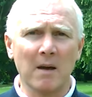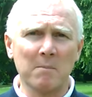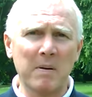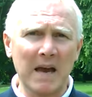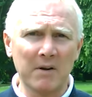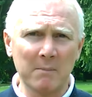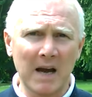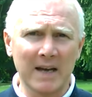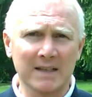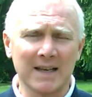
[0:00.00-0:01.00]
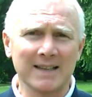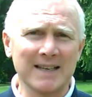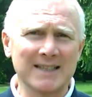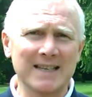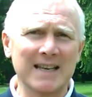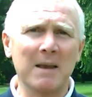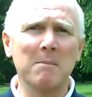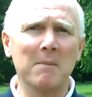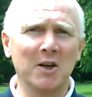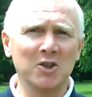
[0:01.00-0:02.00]
And bear in mind, this is
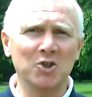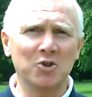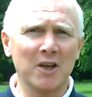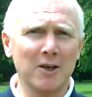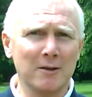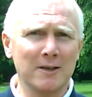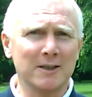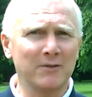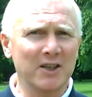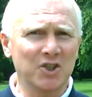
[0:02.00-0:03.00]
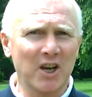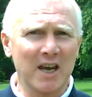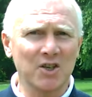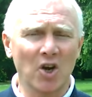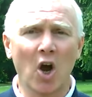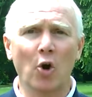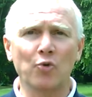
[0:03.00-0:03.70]
a monetary unit of exchange,